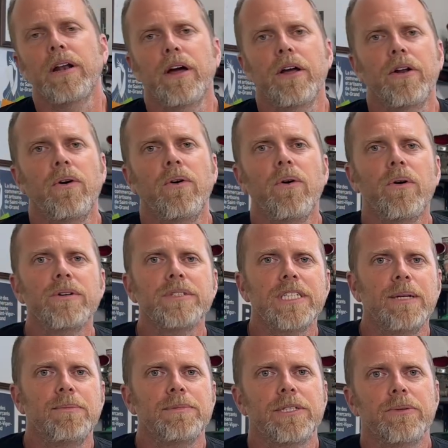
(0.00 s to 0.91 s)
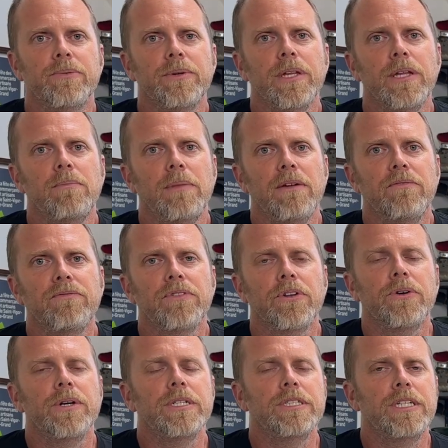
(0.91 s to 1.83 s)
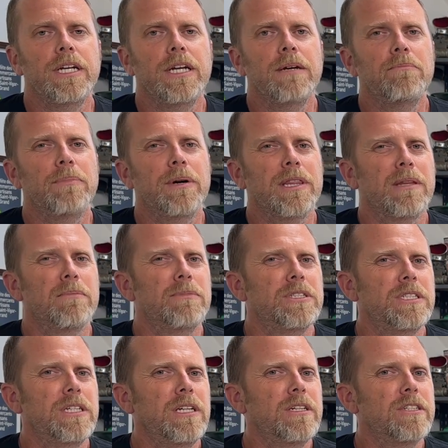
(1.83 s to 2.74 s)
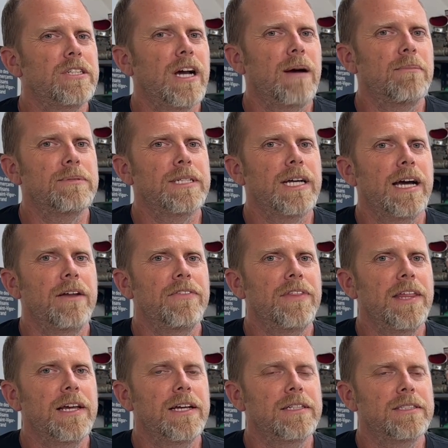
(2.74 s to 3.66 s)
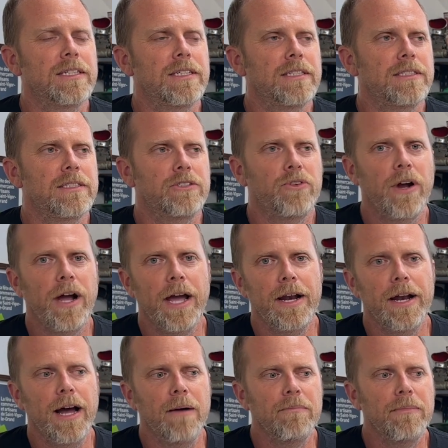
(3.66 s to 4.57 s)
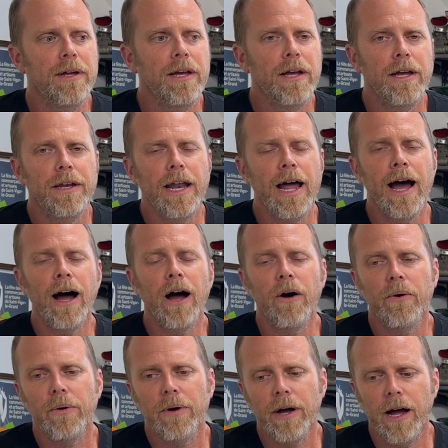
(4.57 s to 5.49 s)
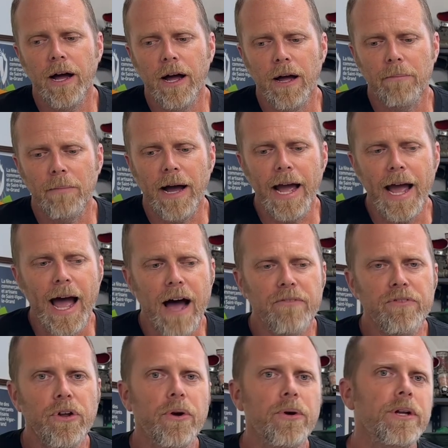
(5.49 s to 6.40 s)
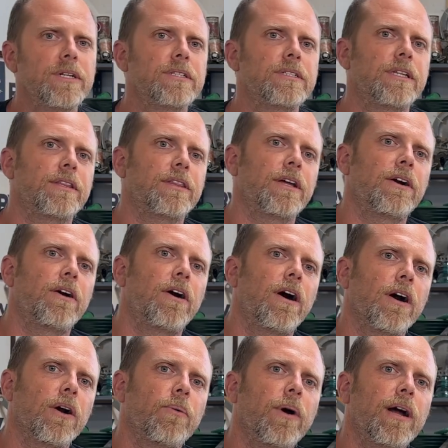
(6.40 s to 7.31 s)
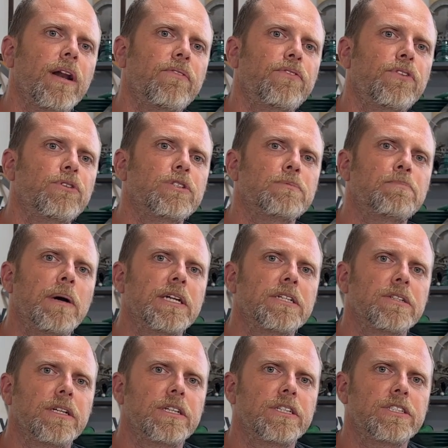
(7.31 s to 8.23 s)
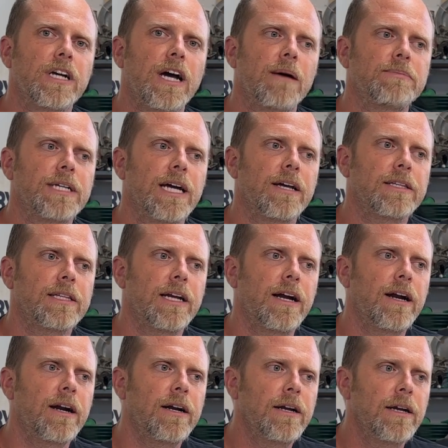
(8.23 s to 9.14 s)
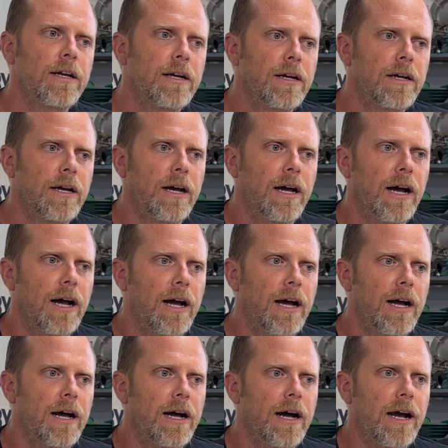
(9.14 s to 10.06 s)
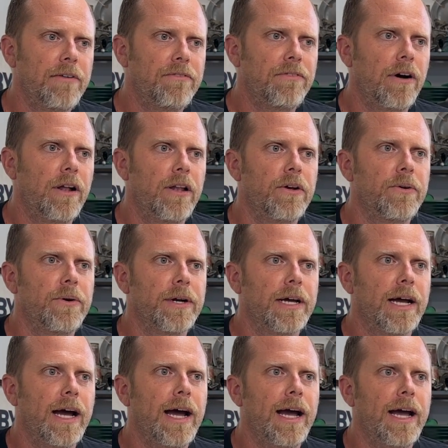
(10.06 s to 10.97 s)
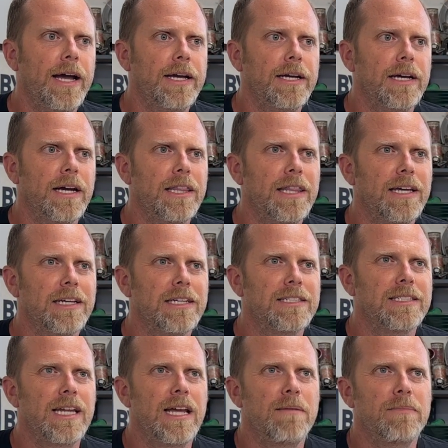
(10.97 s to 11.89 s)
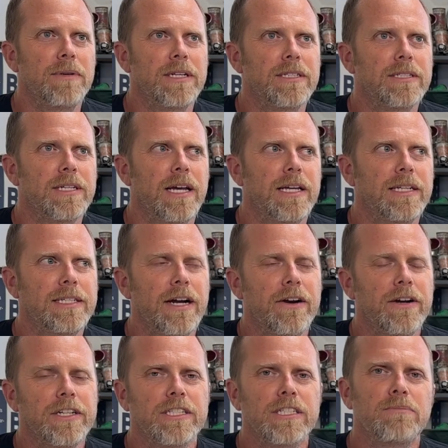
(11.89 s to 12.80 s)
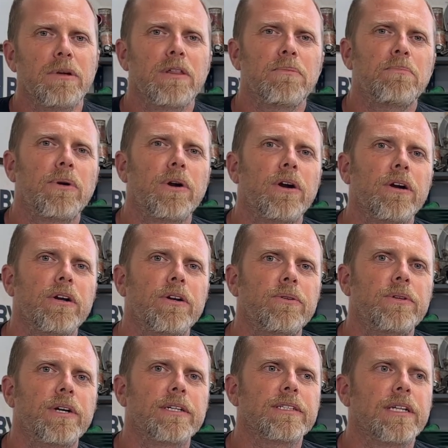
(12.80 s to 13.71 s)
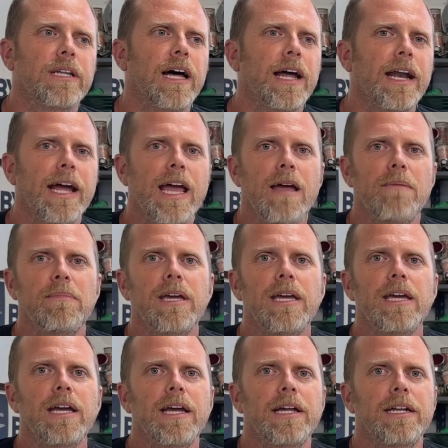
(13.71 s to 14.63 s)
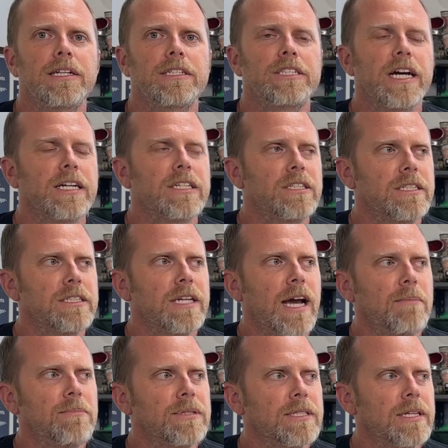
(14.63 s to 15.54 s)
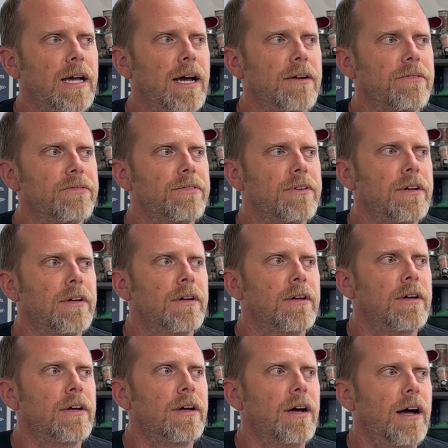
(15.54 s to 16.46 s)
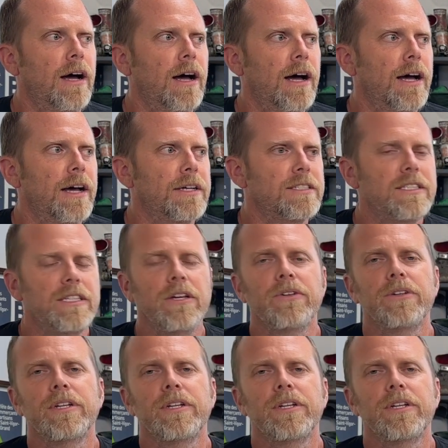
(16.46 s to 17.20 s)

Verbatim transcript: on a whole seems to really be flourishing, but the machine shop side of things is drying up. Now, I have noticed that there are quite a few specialist shops out there. I follow a guy, I think his name is Darren Smithberg, who does a lot of Hemi and injection type stuff. Steel